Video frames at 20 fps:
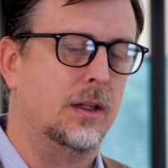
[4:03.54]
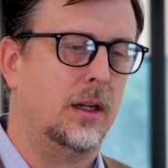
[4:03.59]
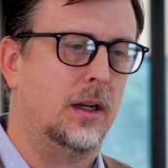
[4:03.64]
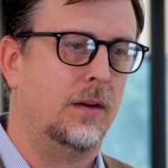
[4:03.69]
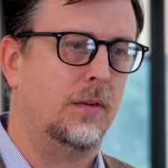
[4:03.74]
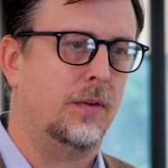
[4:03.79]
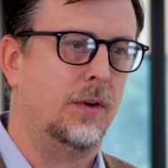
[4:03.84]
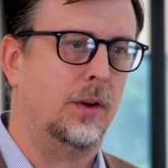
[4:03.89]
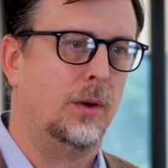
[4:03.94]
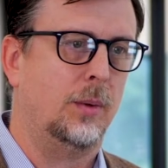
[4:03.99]

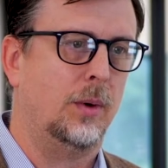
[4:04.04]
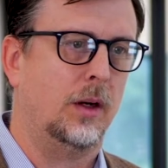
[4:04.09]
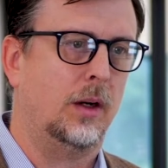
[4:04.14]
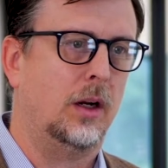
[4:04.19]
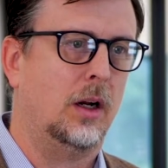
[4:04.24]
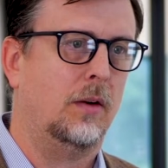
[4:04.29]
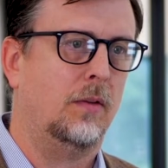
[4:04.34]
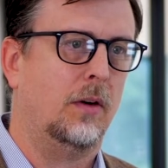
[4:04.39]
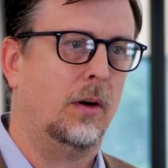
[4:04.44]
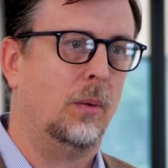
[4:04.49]
uh, for the
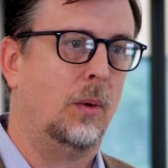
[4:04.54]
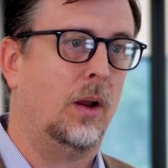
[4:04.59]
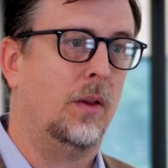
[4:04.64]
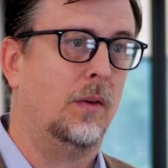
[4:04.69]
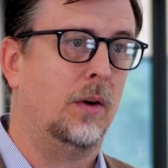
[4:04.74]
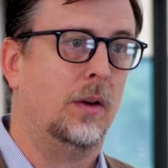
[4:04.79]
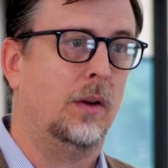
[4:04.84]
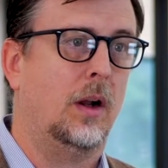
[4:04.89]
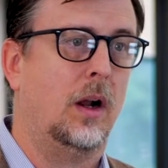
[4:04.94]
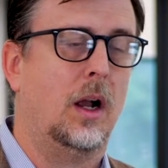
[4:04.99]
recovery while
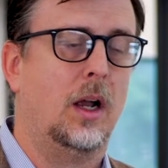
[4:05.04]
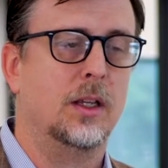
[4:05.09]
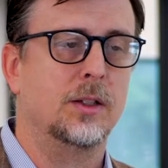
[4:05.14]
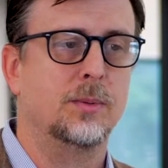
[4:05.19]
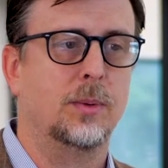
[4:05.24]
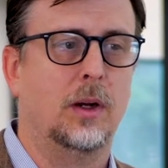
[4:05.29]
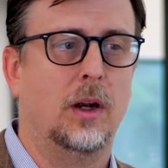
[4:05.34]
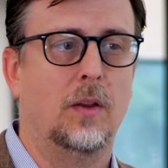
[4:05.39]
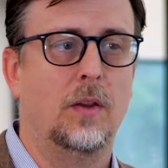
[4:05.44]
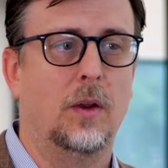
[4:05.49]
they're in the
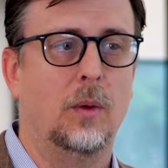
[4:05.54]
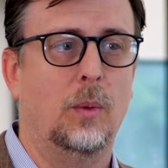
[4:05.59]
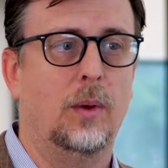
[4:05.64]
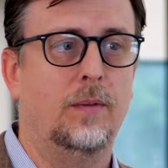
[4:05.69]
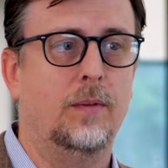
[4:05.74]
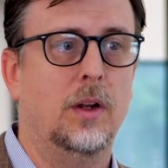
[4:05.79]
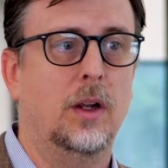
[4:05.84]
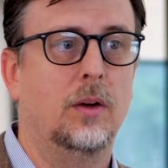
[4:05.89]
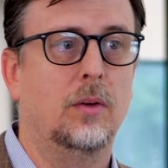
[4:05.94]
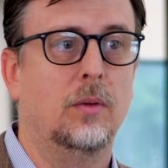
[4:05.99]
hospital, although
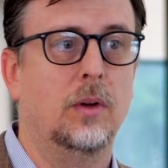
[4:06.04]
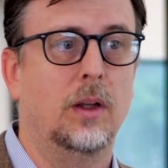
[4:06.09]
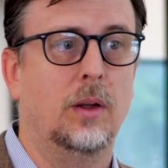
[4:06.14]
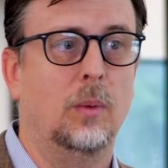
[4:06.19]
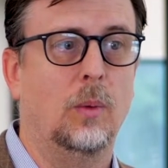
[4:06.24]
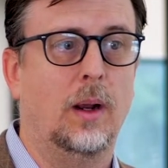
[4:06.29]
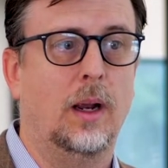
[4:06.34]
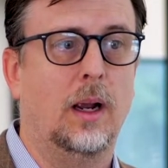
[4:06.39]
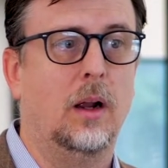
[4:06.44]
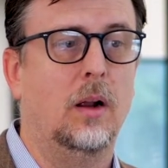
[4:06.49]
we've done really
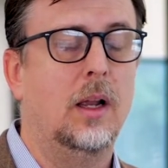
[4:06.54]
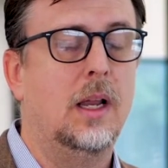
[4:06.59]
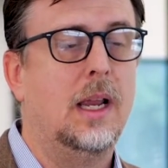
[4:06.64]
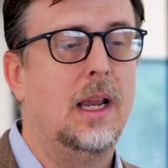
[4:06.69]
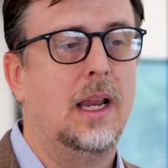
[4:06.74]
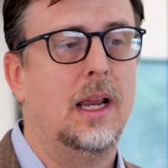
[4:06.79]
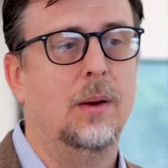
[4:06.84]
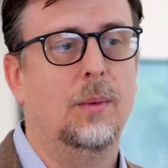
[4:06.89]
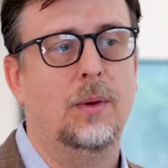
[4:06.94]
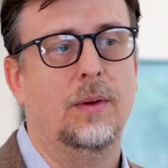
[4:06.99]
well
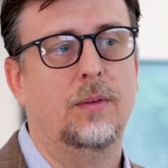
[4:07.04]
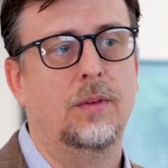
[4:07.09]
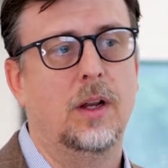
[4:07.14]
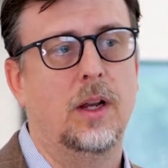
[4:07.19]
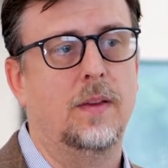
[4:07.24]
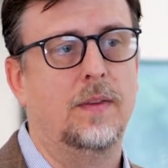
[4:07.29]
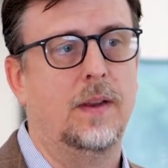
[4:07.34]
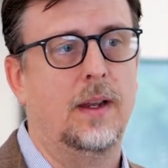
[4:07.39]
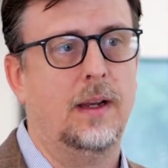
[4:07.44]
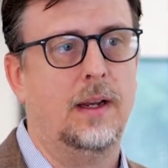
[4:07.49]
and we've
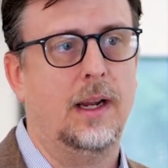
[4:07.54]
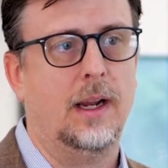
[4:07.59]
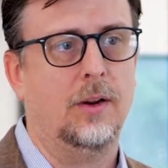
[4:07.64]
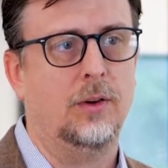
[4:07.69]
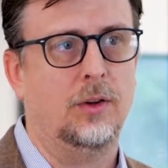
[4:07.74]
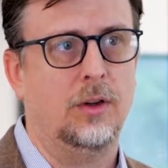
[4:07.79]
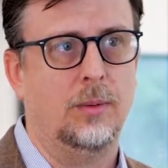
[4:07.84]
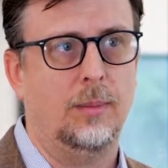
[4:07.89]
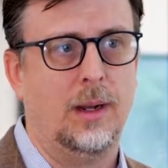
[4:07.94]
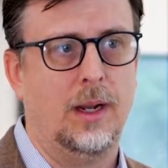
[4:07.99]
cut that
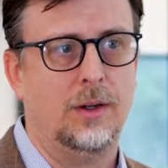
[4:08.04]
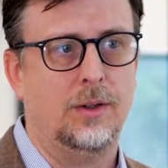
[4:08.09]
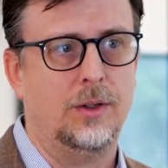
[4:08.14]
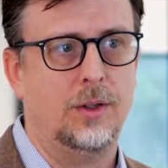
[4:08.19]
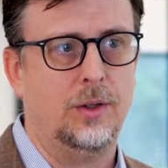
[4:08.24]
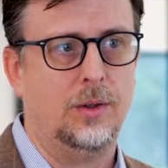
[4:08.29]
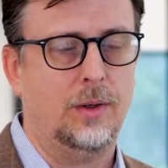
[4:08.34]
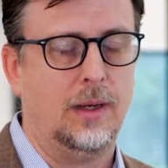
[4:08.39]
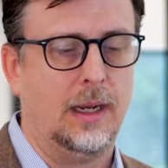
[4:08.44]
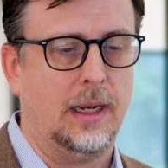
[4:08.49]
down to about
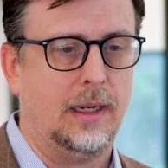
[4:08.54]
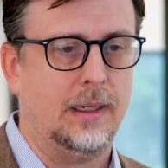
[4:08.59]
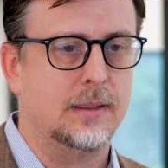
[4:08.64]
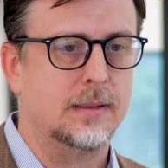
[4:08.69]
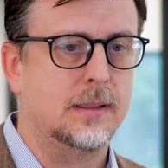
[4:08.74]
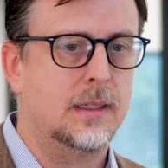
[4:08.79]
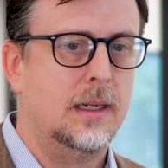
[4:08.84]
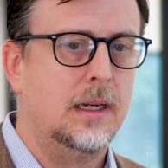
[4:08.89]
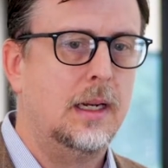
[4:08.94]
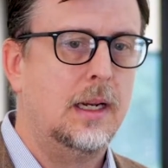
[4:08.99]
two
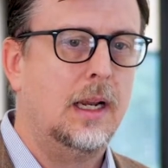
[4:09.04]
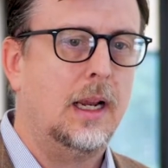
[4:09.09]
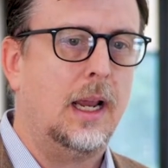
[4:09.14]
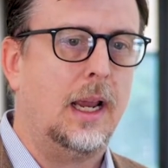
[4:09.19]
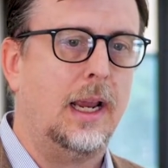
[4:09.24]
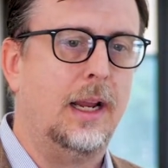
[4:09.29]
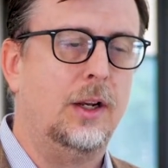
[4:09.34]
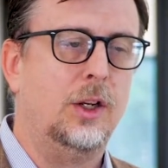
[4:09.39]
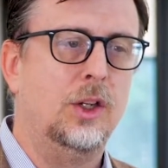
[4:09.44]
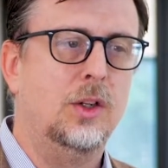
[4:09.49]
days.
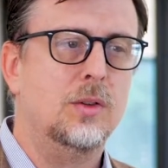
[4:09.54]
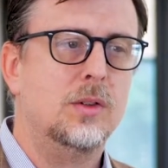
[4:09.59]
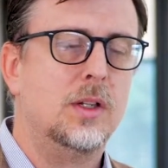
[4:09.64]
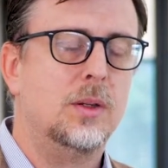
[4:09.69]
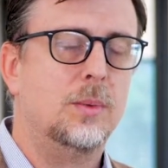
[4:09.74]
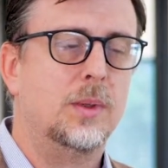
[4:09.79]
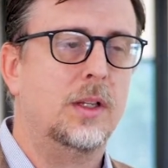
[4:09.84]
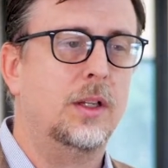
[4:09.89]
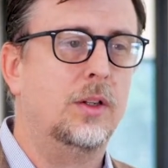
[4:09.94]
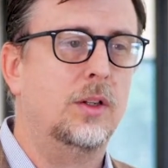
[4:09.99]
And
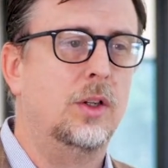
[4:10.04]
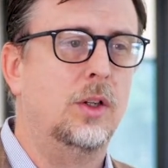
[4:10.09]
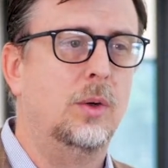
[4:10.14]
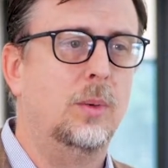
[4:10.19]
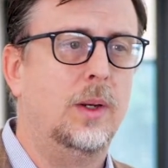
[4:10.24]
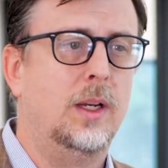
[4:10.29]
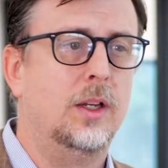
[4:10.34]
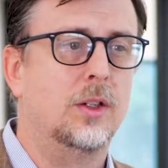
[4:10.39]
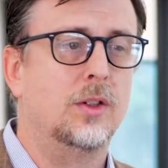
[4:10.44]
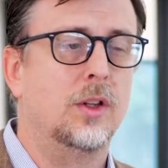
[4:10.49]
usually within
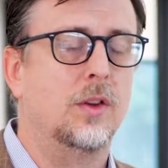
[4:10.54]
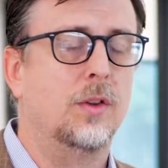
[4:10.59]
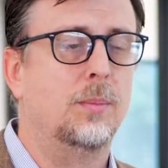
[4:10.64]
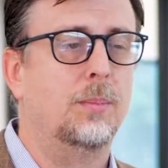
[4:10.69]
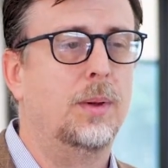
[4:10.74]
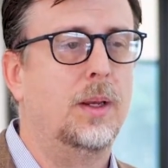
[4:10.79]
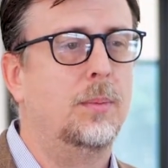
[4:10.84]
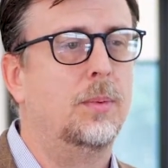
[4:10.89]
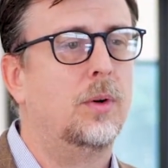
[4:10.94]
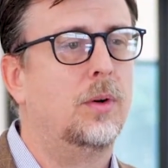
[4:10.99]
two weeks,
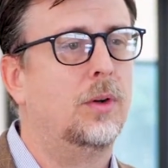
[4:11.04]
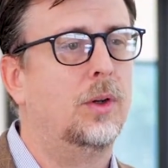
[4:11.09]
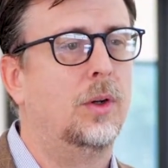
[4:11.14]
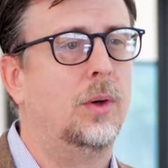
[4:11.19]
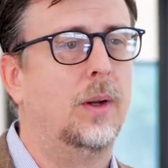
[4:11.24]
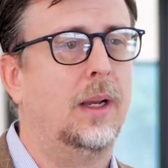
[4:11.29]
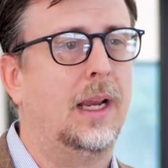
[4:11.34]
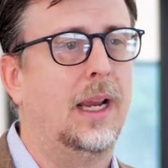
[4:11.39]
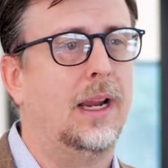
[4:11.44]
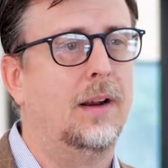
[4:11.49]
people are
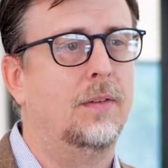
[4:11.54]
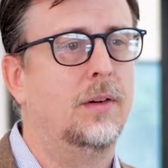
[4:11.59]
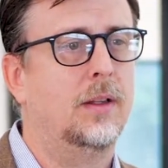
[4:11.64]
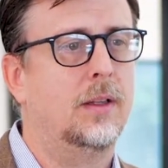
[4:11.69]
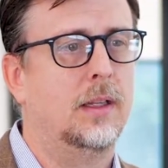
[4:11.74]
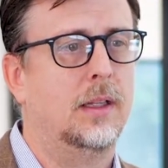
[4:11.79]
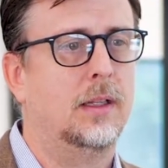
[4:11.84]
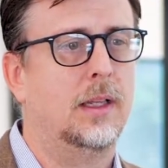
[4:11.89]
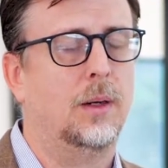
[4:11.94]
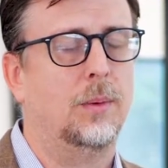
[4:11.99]
doing
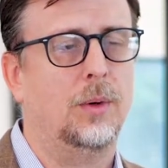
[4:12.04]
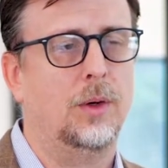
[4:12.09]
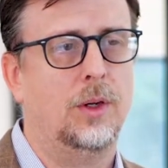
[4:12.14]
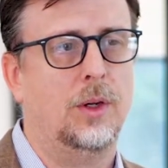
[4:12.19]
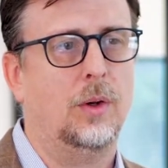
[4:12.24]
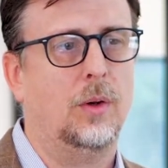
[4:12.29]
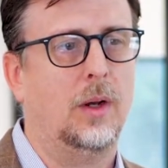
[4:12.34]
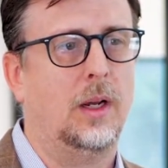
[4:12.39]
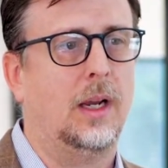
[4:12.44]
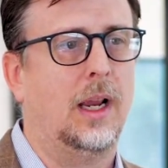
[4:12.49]
everything they were
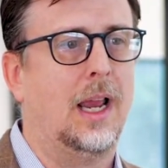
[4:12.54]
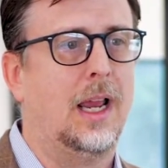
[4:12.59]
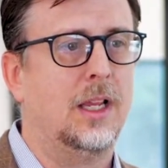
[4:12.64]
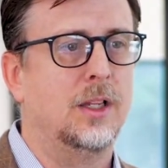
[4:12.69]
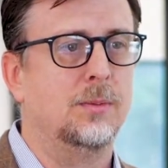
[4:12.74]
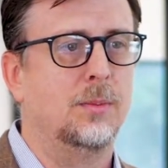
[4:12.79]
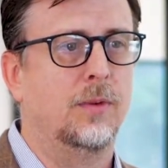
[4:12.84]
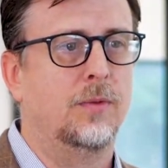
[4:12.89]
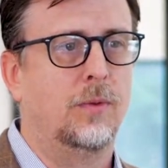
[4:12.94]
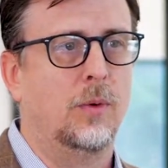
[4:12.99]
doing
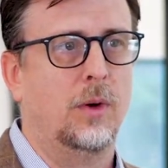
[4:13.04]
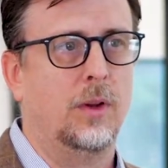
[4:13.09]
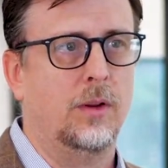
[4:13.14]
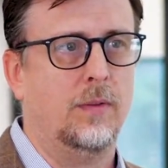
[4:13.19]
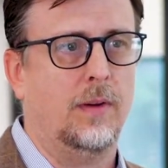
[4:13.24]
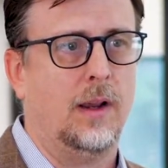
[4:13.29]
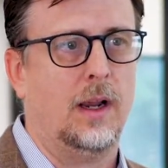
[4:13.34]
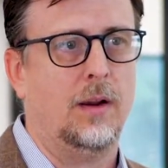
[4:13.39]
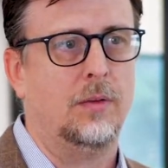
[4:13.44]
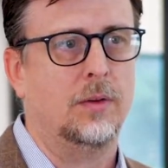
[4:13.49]
as before
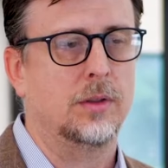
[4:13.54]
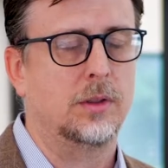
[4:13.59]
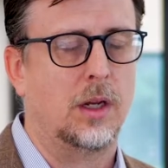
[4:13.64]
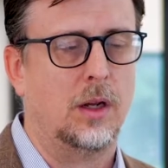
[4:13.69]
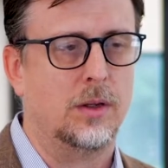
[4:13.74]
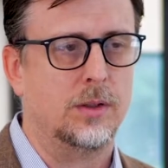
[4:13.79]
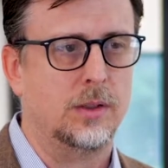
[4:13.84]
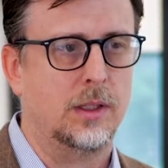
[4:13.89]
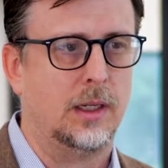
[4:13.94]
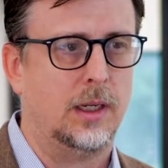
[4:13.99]
the valve was
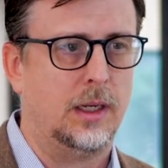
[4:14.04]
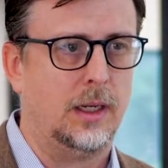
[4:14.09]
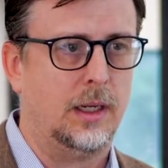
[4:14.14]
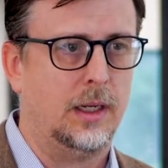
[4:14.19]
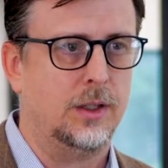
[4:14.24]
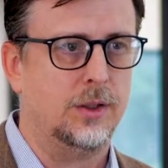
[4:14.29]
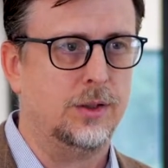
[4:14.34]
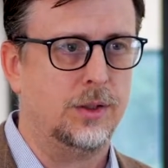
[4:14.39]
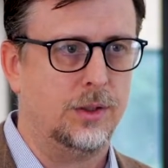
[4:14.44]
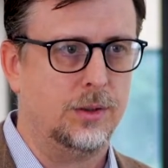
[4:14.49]
causing
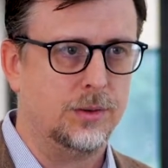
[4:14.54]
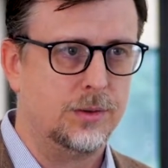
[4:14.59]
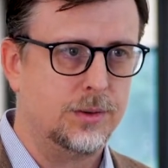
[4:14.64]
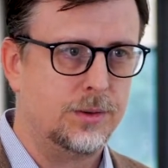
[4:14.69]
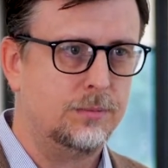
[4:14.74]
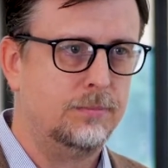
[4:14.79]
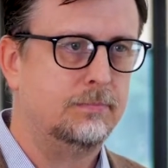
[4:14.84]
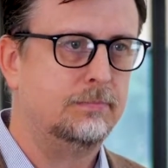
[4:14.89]
any issues